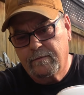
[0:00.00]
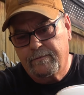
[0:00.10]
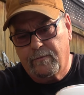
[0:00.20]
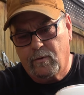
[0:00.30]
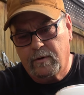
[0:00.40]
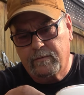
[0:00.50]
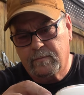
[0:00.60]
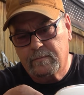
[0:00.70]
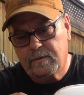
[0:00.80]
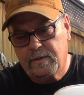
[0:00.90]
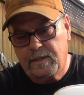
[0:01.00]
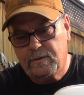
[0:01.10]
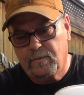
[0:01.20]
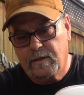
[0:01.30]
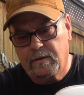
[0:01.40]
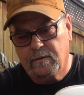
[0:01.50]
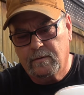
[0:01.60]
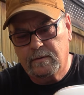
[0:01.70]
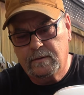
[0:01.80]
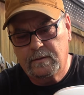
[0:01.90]
4 of them to each
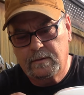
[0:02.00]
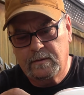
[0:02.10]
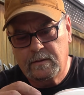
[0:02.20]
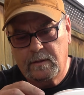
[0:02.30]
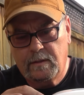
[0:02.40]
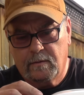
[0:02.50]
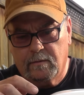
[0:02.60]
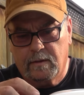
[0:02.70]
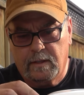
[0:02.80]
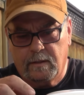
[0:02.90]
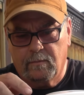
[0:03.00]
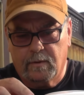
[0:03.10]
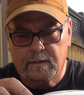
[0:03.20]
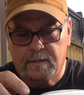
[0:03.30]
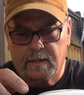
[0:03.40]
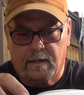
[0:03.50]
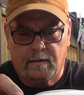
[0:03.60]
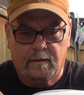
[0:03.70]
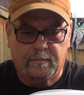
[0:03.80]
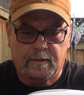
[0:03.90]
window. Only 1
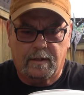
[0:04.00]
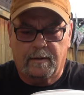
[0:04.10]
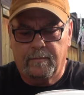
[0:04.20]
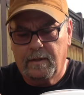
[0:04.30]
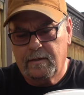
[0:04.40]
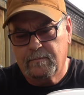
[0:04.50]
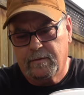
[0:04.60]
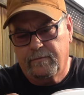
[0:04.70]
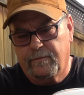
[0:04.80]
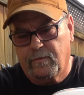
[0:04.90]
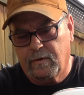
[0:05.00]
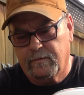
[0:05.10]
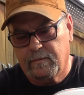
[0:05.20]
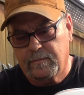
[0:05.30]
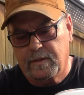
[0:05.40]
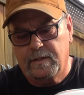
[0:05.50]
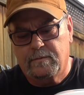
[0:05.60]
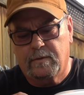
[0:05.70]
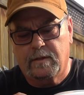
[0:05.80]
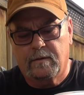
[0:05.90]
sticker up top, but 4 of them to each
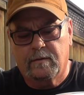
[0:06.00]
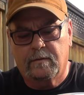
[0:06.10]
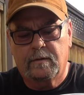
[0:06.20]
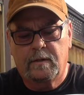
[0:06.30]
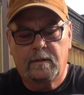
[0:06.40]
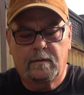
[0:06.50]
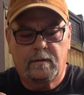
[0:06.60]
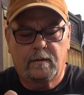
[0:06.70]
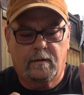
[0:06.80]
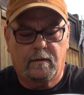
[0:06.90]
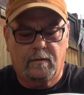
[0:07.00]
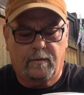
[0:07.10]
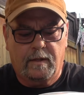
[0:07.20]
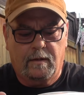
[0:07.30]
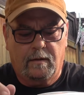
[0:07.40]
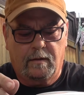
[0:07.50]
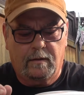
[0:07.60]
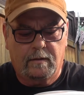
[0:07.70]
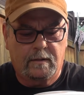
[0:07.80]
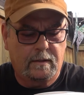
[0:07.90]
window all the way
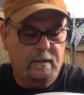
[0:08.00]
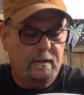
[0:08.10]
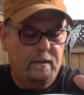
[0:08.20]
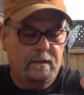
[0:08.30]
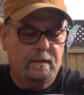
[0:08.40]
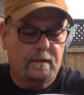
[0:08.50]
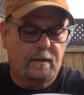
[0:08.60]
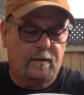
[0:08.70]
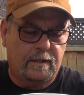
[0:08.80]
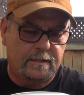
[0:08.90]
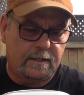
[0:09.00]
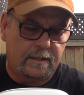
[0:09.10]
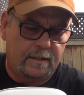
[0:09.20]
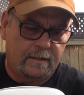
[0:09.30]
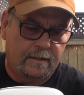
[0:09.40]
along. Crazy.